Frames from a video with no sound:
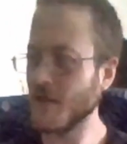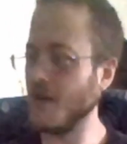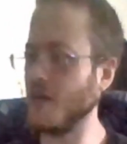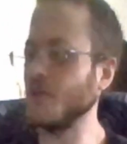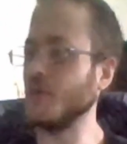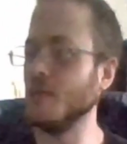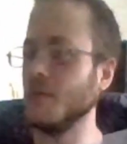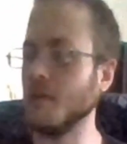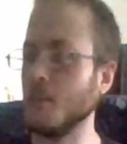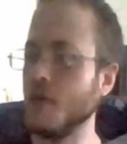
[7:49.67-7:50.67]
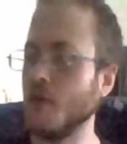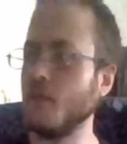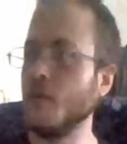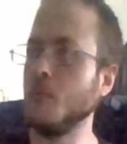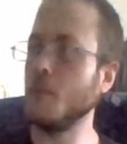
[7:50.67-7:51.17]
Also, I need to put this
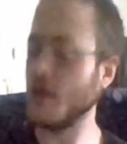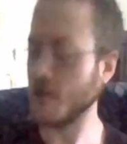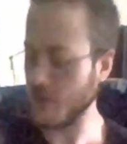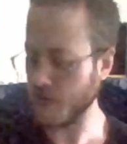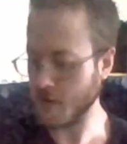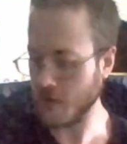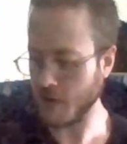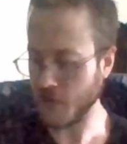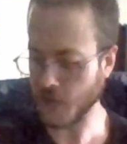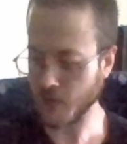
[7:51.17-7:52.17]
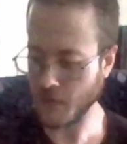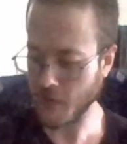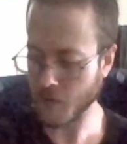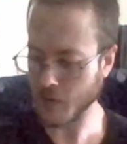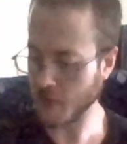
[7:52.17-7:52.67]
foam back in there. It's
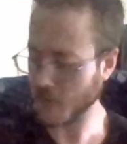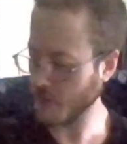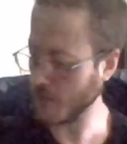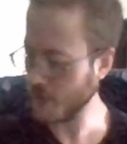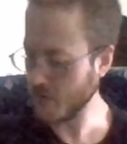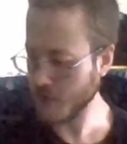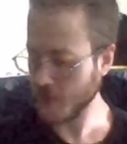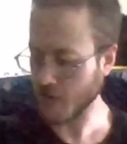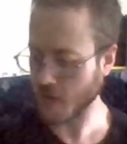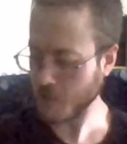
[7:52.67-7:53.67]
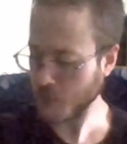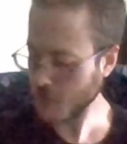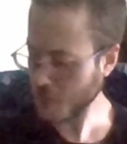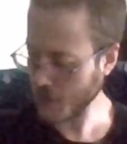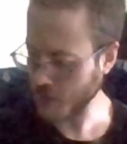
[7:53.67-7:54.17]
never gonna... I
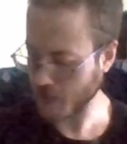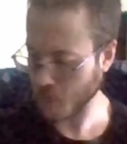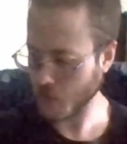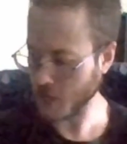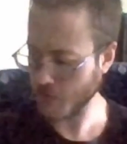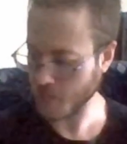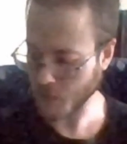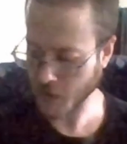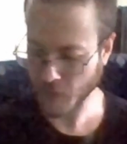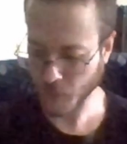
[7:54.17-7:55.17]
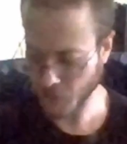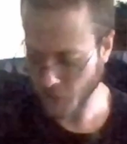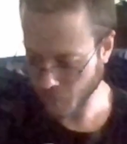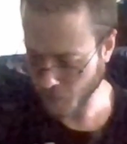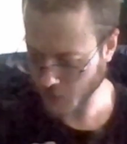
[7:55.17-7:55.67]
wonder why that one piece was
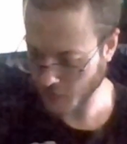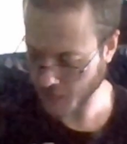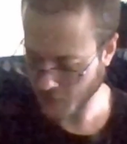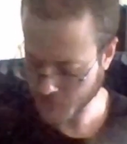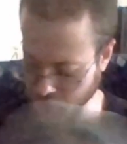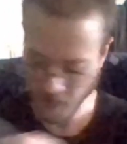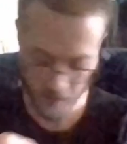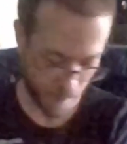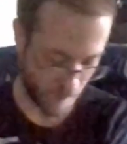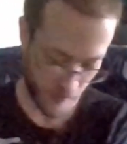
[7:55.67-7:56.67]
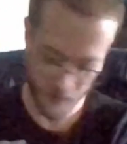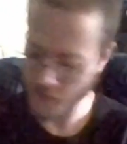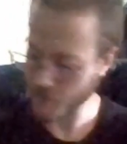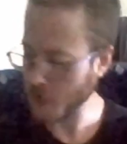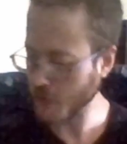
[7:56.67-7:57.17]
not fully attached. I need to find
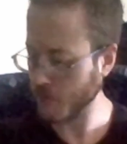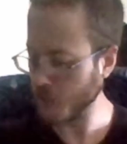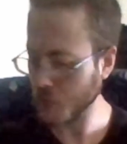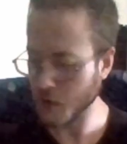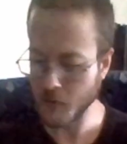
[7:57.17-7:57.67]
that. It fell on the floor.